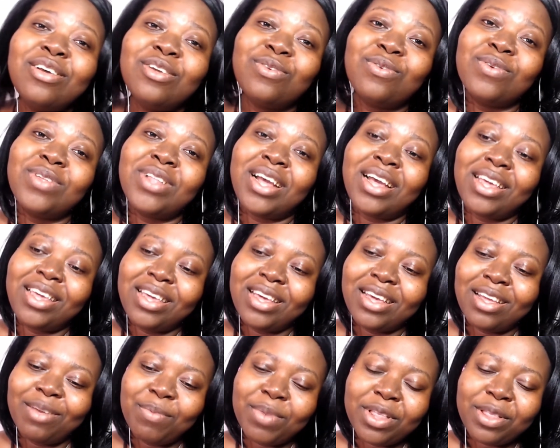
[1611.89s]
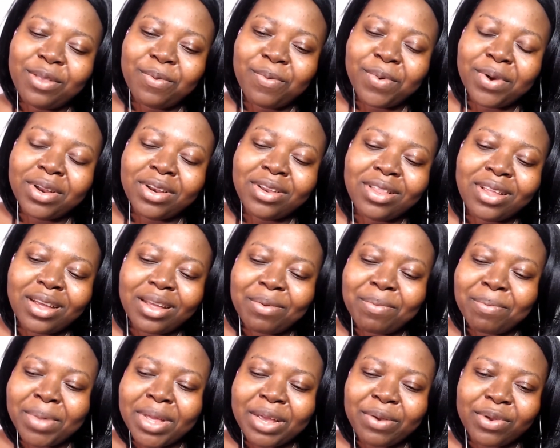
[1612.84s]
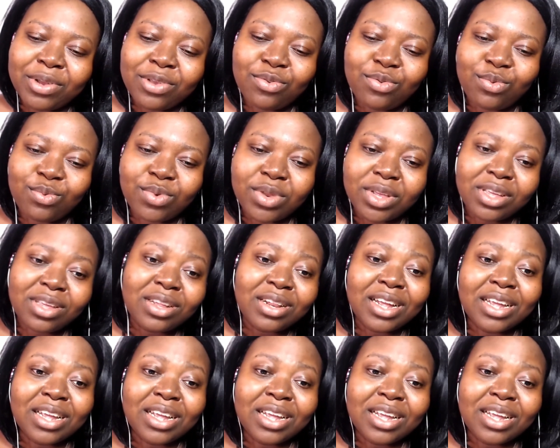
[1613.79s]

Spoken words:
so that he can be the one that marries Rudy.